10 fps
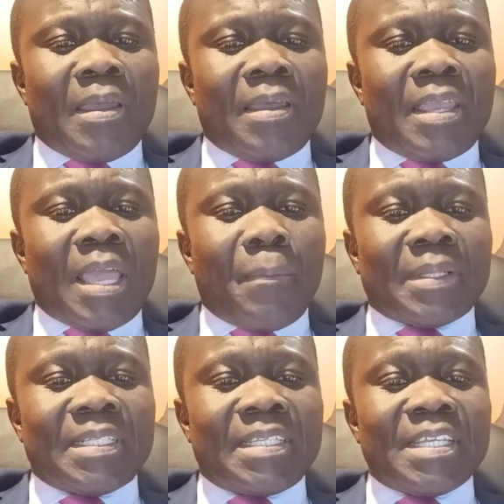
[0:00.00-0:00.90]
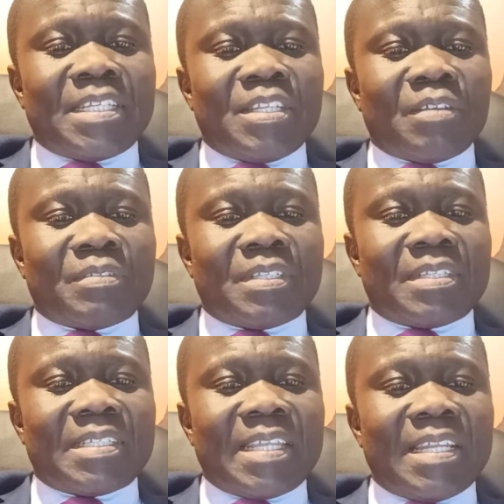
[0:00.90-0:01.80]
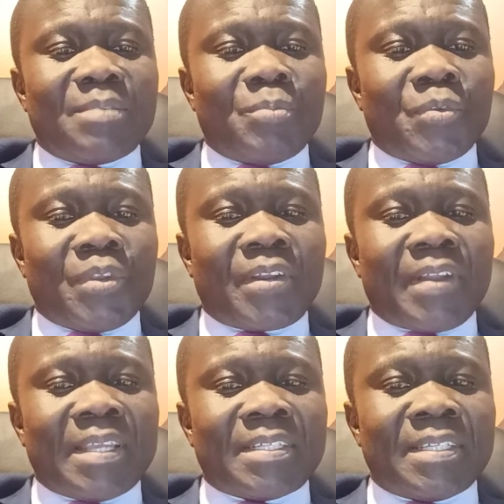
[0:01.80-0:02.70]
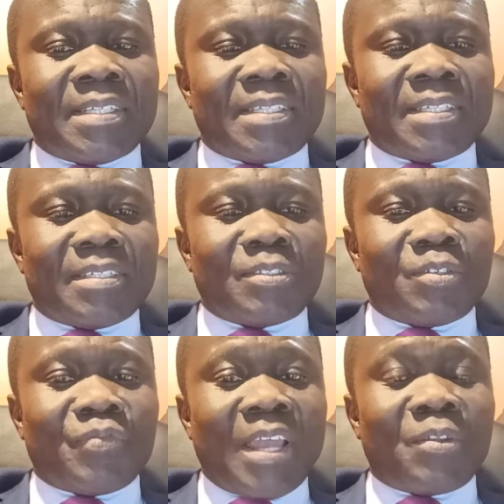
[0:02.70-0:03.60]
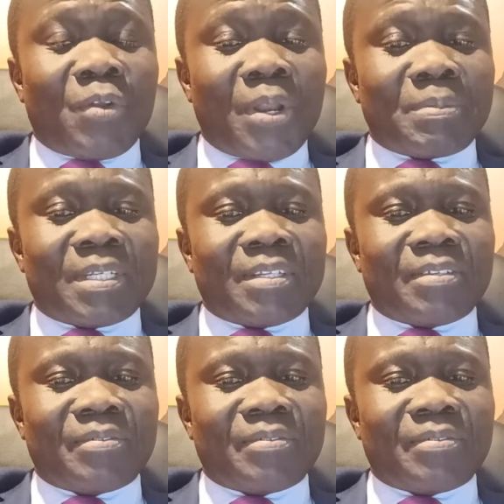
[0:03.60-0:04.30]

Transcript: incapacitation of state bureaucracies to fight corruption,